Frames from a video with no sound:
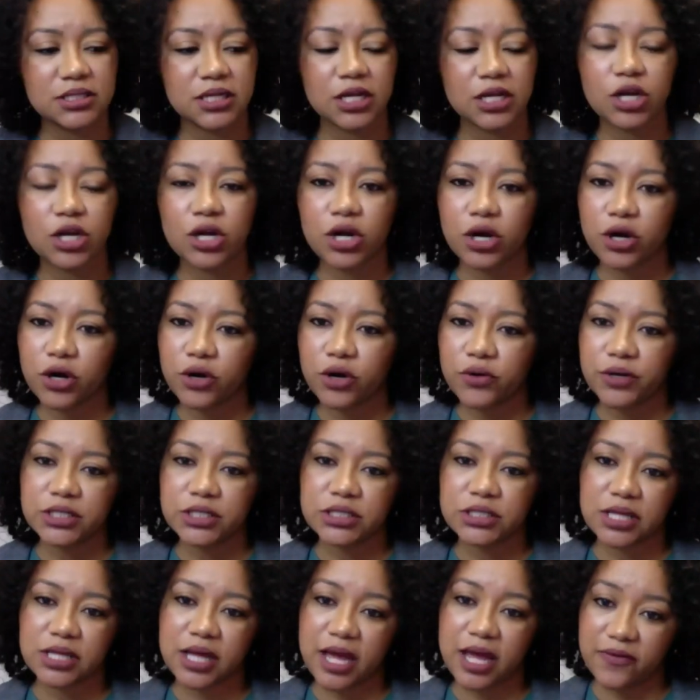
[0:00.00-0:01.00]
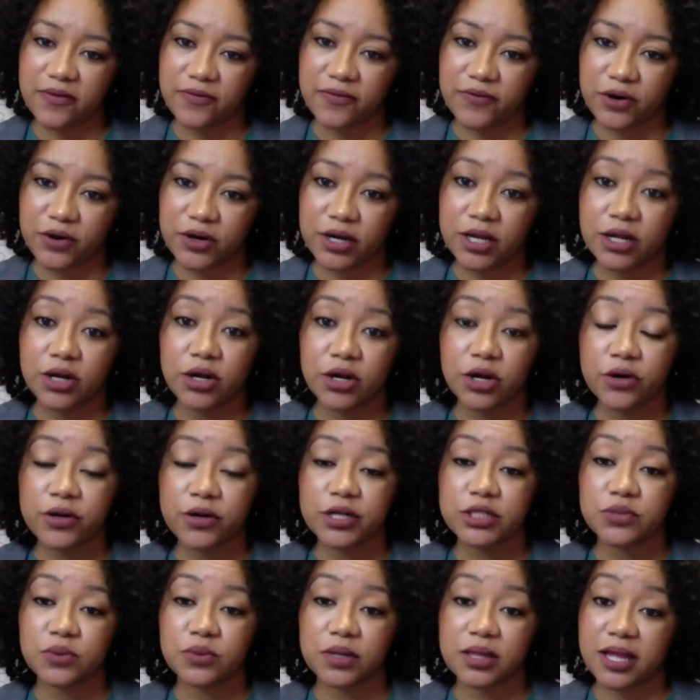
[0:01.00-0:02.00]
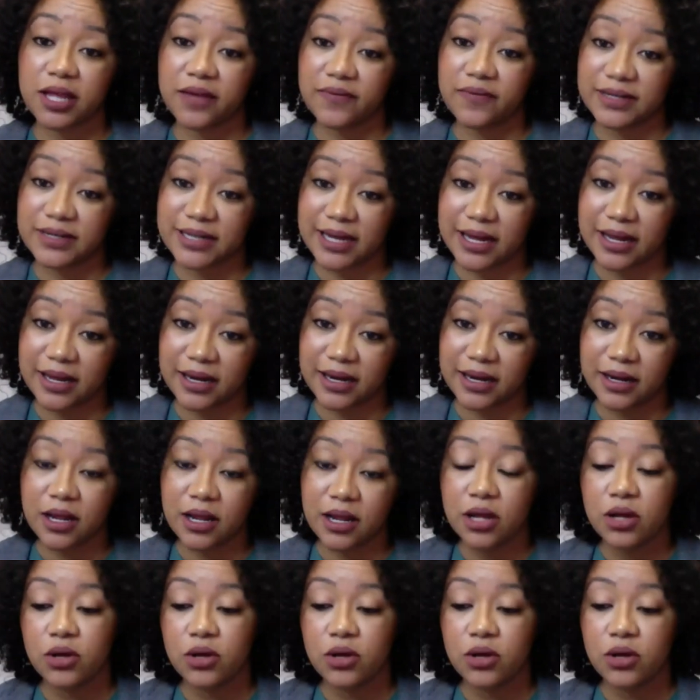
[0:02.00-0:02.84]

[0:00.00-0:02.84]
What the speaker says: encourage the effort, encourage what they've done,